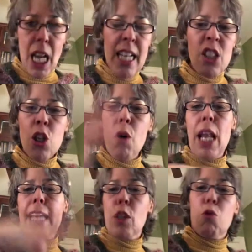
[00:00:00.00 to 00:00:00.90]
and so
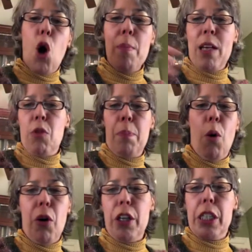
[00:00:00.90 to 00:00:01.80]
like the roaming
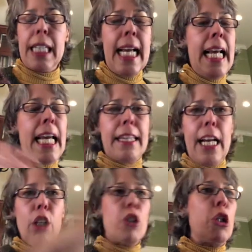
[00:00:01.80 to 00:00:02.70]
reporters
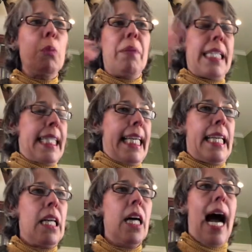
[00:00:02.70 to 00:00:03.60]
they're too
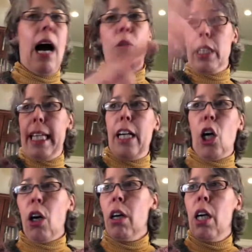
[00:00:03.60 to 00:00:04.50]
busy out
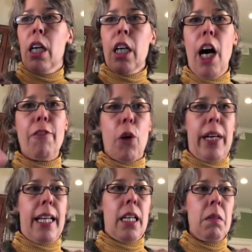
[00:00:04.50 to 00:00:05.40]
there
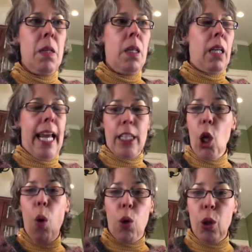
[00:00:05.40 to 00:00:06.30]
covering like
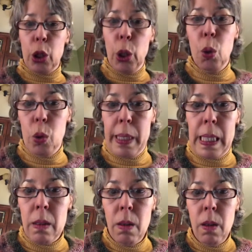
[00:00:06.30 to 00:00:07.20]
local
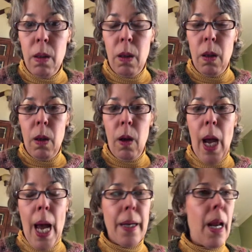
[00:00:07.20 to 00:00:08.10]
news
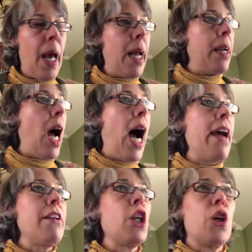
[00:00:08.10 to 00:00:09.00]
and and
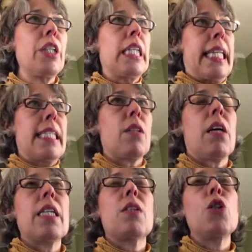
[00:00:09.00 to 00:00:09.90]
i learned this
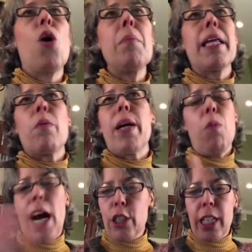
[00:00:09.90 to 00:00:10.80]
because normally we
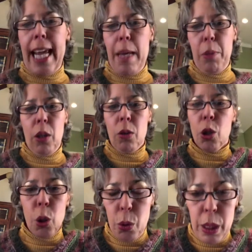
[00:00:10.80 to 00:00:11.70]
watch cable
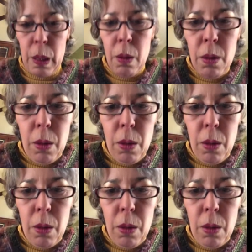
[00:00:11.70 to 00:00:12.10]
news